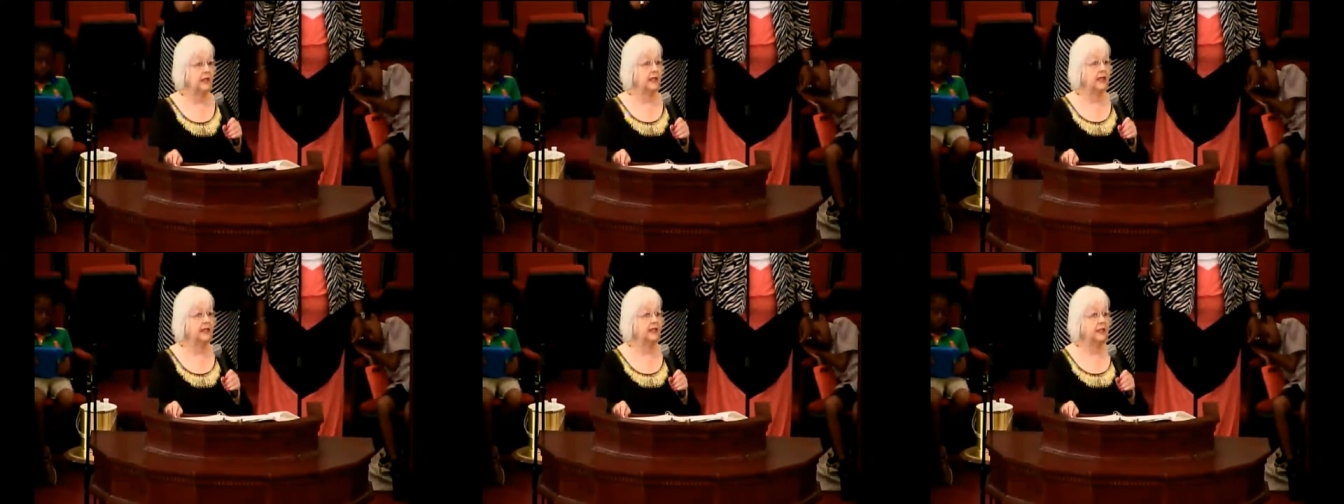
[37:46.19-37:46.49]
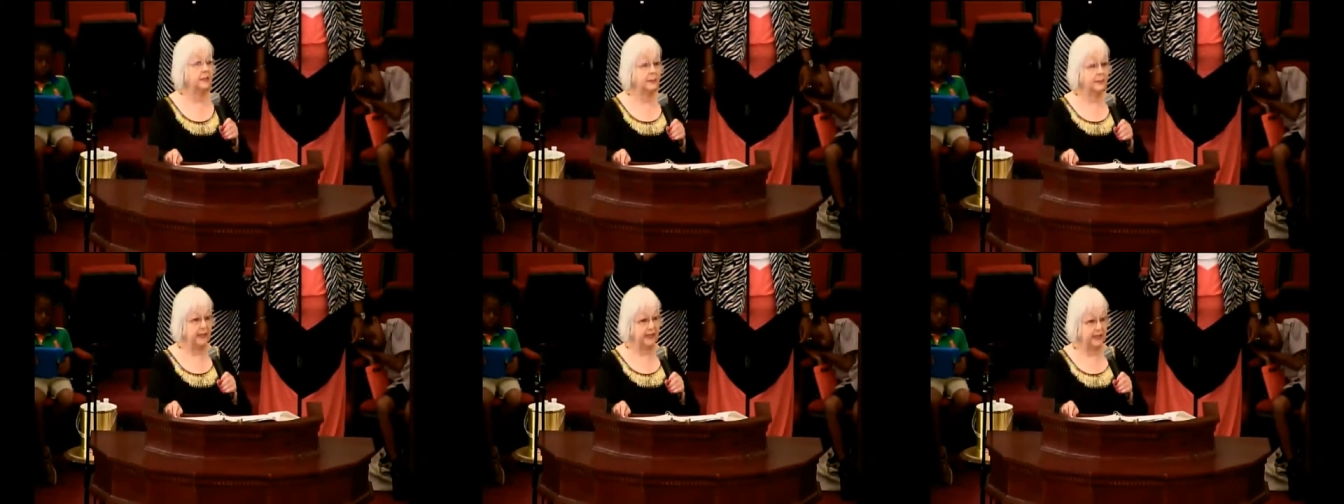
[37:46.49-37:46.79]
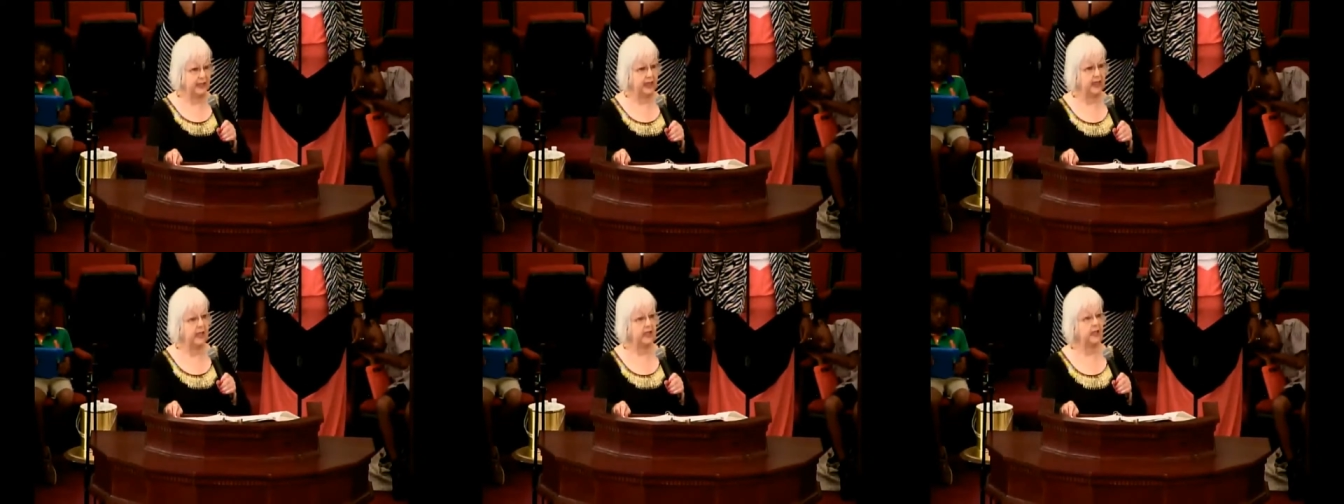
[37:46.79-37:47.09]
and to
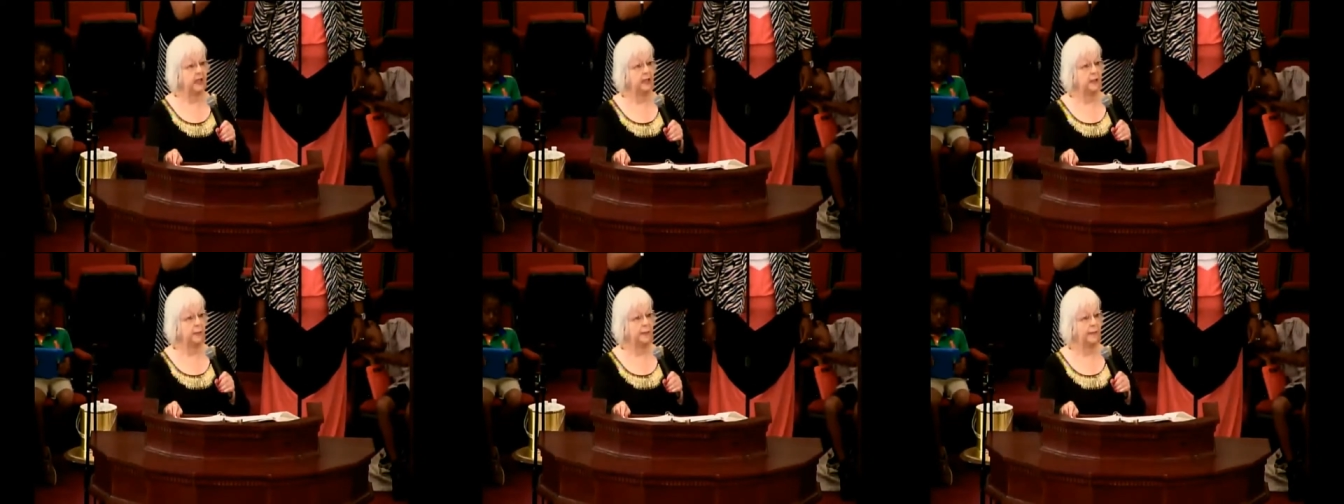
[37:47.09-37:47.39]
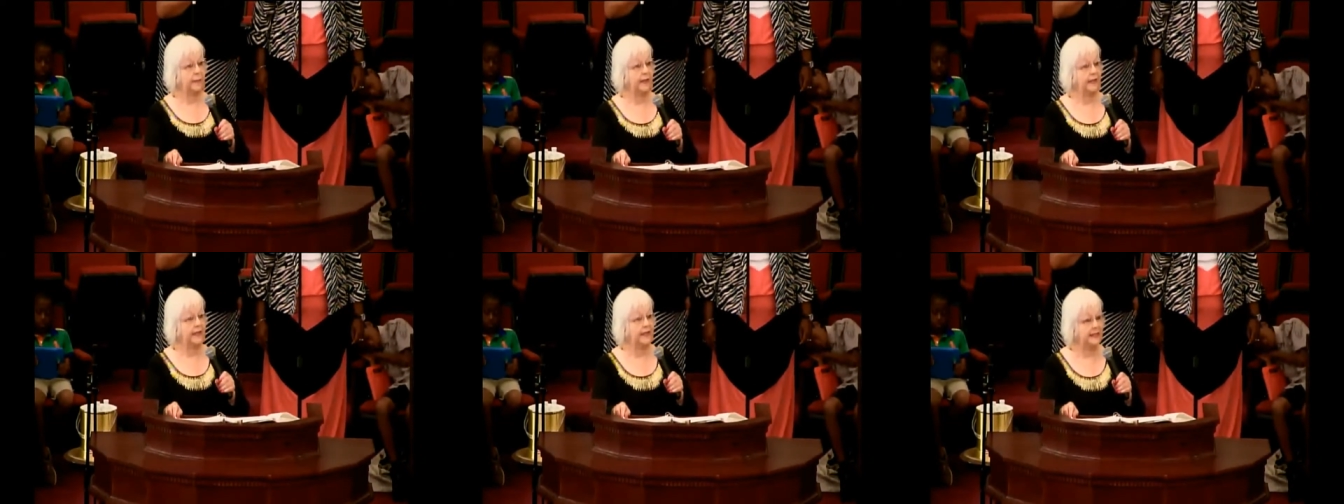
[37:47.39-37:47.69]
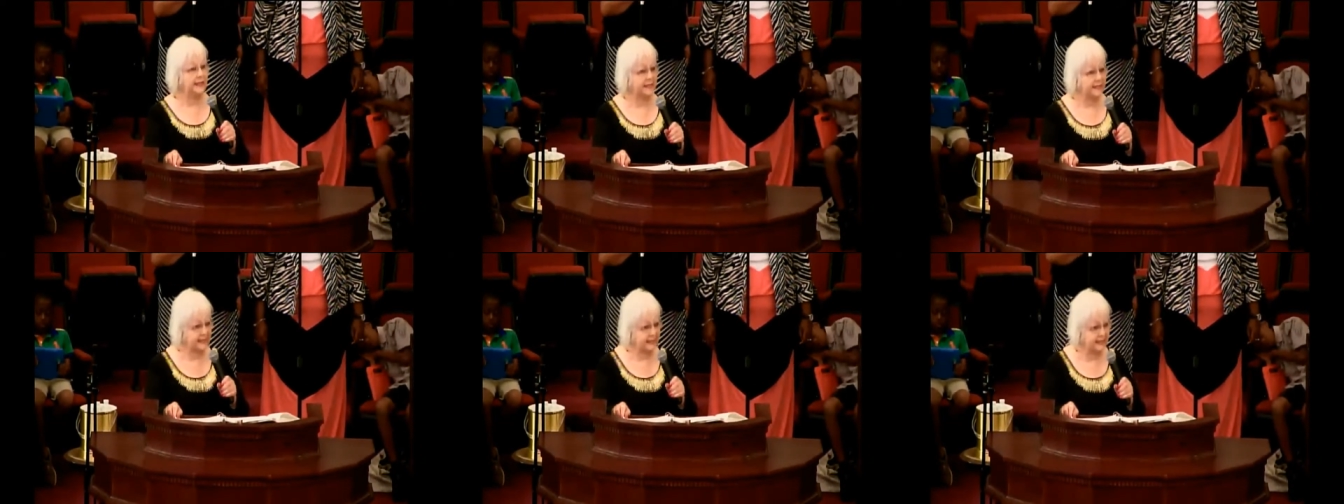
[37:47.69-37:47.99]
become
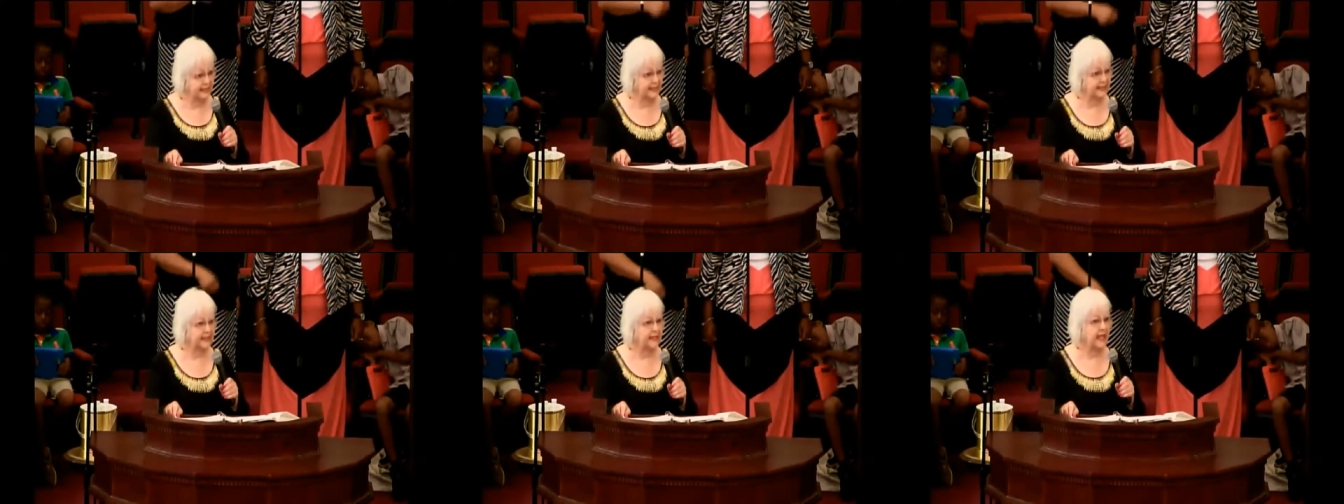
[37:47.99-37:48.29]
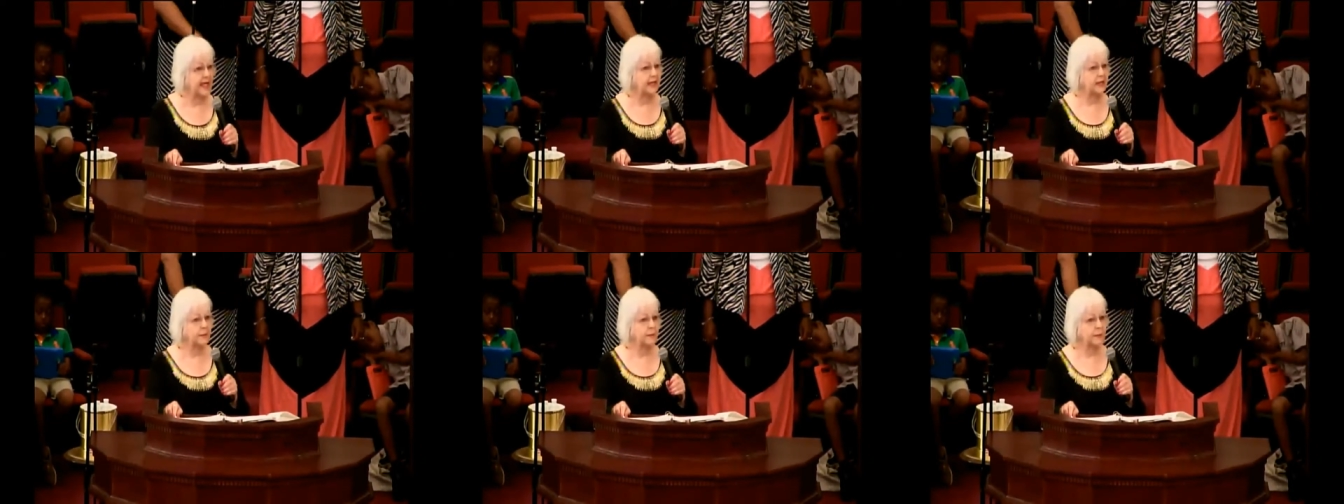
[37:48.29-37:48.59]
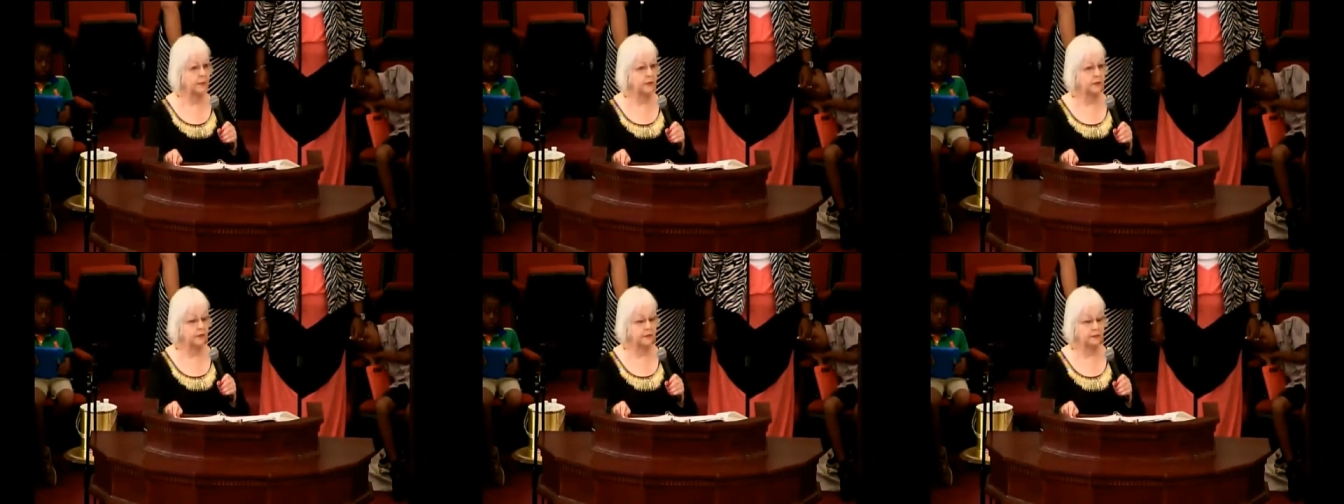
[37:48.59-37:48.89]
his disciple.